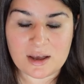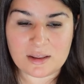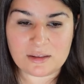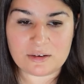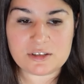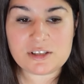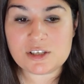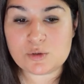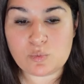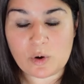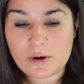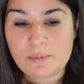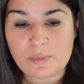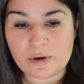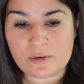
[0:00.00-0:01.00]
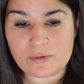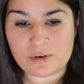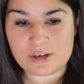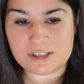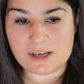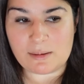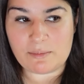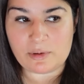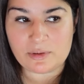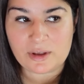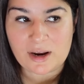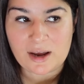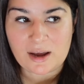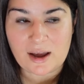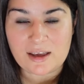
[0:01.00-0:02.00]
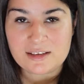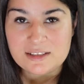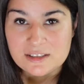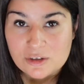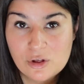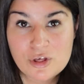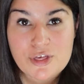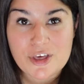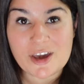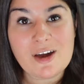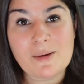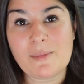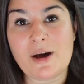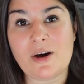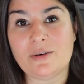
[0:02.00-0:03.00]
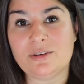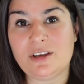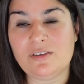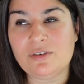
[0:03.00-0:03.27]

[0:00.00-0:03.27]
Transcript: There is this one book, for example, that I still think about,